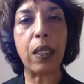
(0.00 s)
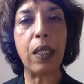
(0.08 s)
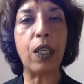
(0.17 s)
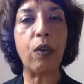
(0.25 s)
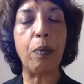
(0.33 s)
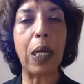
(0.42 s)

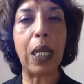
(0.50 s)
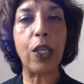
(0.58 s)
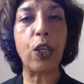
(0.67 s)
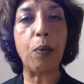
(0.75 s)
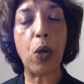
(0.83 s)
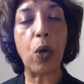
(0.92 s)

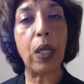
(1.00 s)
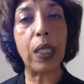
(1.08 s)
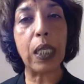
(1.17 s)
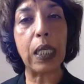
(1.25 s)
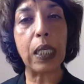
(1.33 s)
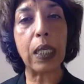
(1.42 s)
discrimination
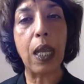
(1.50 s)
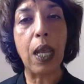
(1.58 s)
policies.